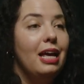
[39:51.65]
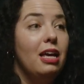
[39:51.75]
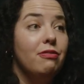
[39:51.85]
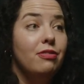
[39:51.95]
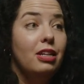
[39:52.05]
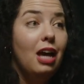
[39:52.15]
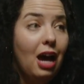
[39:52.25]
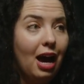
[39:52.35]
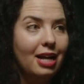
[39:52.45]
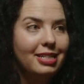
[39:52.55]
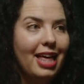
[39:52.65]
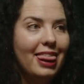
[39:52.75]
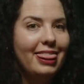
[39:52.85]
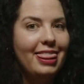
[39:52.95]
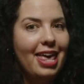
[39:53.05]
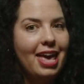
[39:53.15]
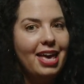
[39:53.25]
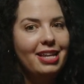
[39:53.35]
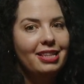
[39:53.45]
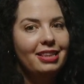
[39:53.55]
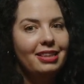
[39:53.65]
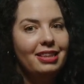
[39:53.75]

If not, then